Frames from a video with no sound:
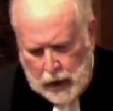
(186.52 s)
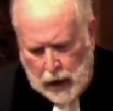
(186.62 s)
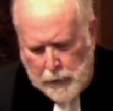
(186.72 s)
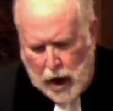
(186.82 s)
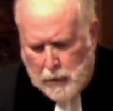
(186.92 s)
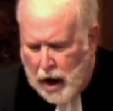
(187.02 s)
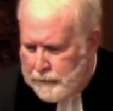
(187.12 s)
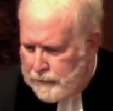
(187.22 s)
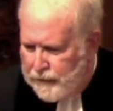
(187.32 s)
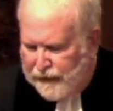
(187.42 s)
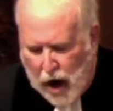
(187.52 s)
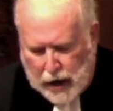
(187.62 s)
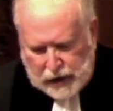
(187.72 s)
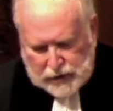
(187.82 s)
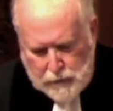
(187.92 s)
Among my
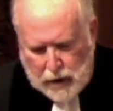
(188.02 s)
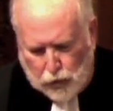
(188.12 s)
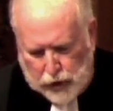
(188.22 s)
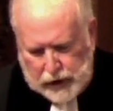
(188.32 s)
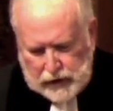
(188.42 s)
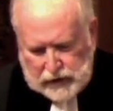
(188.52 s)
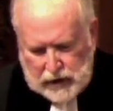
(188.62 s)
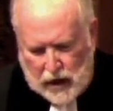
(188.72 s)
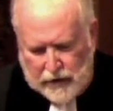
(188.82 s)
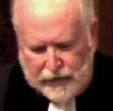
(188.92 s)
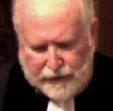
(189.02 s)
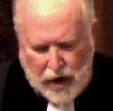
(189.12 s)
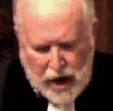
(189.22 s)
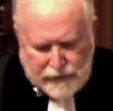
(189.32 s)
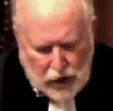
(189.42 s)
fondest memories of the
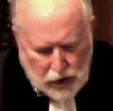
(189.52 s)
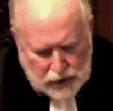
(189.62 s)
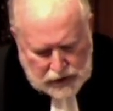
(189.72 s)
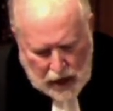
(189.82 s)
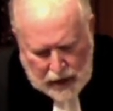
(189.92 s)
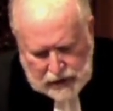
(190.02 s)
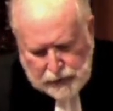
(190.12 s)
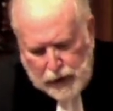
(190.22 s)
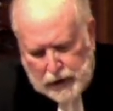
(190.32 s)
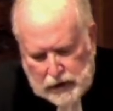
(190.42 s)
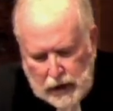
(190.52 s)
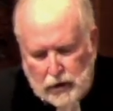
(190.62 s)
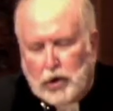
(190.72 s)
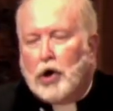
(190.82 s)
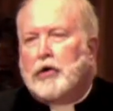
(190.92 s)
5 years I spent in
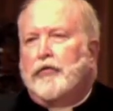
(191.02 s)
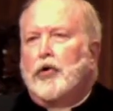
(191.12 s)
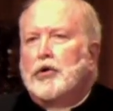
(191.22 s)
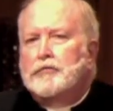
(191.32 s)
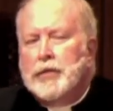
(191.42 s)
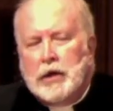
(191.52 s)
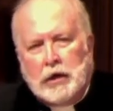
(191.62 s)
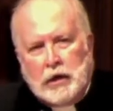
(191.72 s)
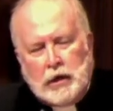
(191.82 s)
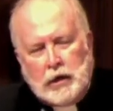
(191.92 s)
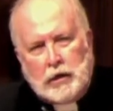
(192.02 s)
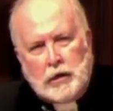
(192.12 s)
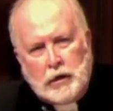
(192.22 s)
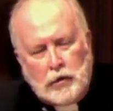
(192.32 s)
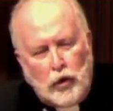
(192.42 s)
Cookeville
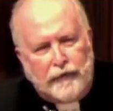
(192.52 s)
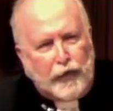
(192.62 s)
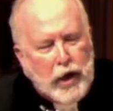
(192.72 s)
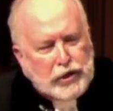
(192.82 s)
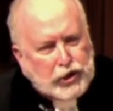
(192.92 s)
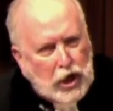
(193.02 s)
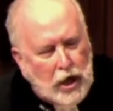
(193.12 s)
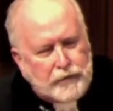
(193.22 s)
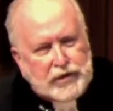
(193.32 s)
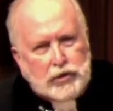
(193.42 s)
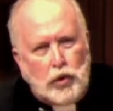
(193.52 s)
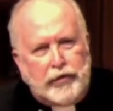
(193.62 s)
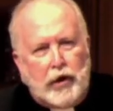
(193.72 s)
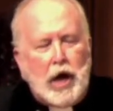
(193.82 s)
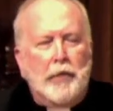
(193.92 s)
were friendships with
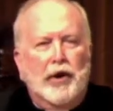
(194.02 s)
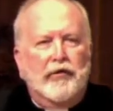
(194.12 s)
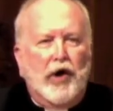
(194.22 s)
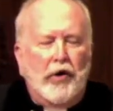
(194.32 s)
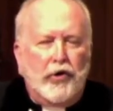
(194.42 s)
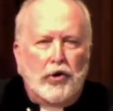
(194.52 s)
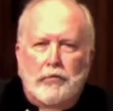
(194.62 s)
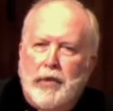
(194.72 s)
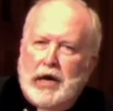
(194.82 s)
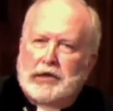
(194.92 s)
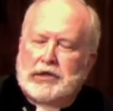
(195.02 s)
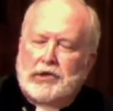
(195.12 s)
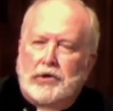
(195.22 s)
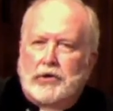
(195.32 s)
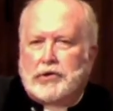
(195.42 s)
a couple of other
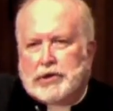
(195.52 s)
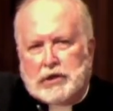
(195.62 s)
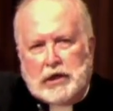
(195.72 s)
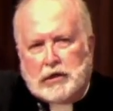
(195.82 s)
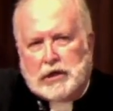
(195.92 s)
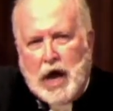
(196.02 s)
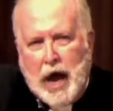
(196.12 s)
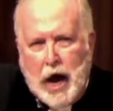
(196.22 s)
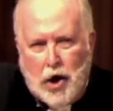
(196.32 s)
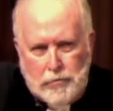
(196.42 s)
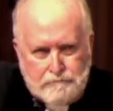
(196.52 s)
ministers in town.